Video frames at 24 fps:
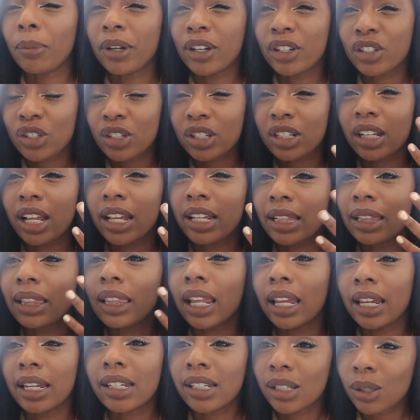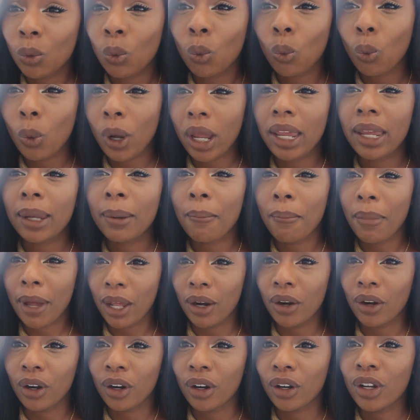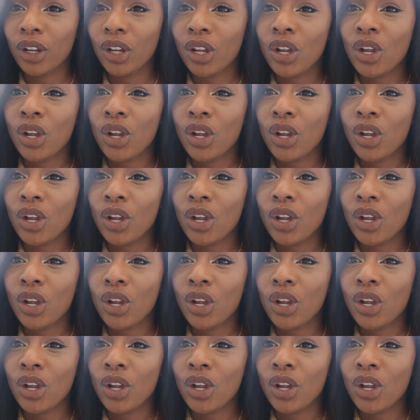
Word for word: but it lays way better.